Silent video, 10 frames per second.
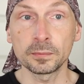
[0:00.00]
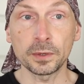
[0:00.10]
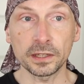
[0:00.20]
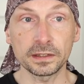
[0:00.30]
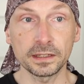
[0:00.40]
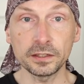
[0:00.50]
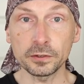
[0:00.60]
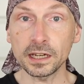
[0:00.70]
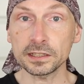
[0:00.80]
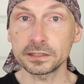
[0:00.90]
but then
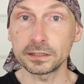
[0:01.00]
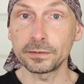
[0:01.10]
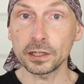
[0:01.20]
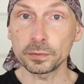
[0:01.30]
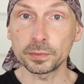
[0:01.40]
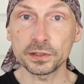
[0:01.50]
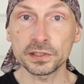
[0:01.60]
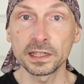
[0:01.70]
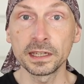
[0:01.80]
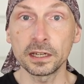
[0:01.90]
you ask the
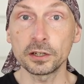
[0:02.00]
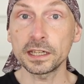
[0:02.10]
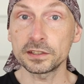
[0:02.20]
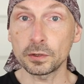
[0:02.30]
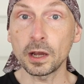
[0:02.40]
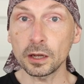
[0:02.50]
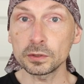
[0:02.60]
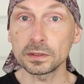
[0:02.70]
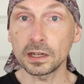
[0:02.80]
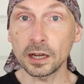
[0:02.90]
developers, okay, so
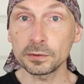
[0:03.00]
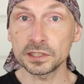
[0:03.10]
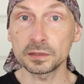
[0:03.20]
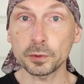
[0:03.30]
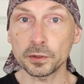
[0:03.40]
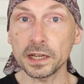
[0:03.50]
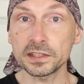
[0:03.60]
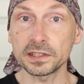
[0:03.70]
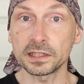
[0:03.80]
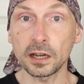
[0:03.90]
how is it
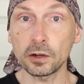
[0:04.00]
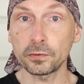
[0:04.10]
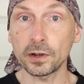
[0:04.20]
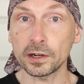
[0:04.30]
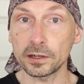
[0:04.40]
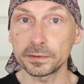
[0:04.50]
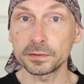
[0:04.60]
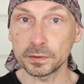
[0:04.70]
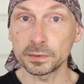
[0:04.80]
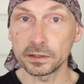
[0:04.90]
progressing? How far are we
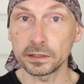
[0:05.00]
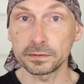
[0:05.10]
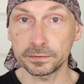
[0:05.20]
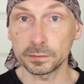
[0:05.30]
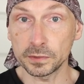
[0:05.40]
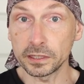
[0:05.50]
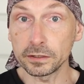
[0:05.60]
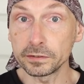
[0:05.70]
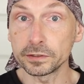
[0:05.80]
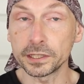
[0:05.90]
from the
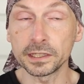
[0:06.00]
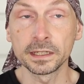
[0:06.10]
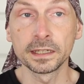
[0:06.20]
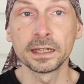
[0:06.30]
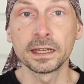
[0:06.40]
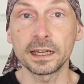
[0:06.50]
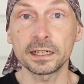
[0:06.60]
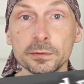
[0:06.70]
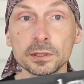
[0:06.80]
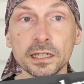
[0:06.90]
delivery?
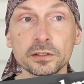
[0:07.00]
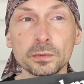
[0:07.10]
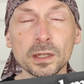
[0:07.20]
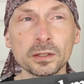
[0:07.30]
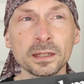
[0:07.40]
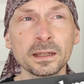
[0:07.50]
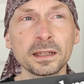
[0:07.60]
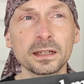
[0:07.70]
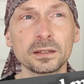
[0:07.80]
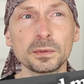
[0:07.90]
And I will tell you, well,
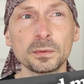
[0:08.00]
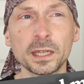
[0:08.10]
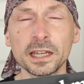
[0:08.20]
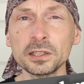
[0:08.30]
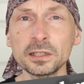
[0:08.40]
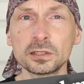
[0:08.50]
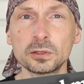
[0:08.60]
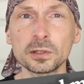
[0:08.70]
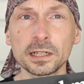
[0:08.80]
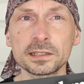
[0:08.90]
we actually
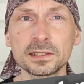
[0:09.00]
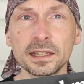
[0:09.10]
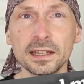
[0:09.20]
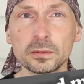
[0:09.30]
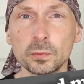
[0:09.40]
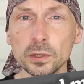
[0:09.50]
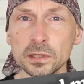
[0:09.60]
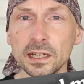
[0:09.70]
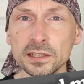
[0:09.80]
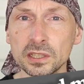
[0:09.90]
don't understand
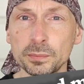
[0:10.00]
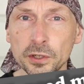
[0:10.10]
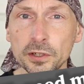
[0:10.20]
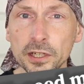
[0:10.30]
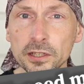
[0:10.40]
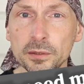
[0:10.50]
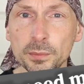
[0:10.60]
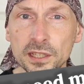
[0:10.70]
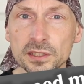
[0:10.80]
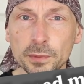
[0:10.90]
what customer really
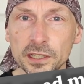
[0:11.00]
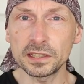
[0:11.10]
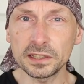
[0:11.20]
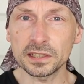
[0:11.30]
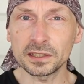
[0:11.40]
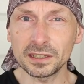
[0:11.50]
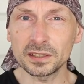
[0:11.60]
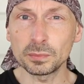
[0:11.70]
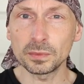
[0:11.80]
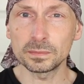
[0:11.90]
means by these and these,